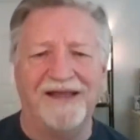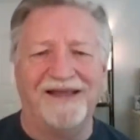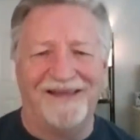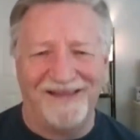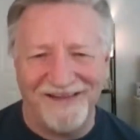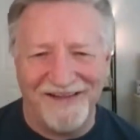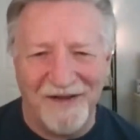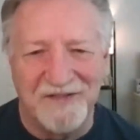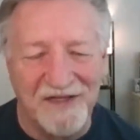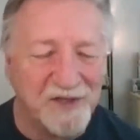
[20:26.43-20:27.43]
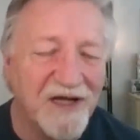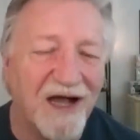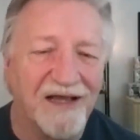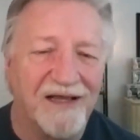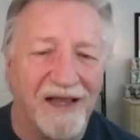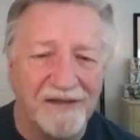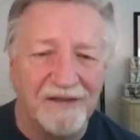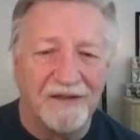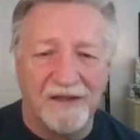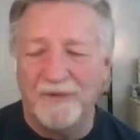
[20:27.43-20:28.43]
CGI. Computer makes
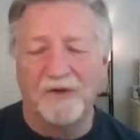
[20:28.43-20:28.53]
everything.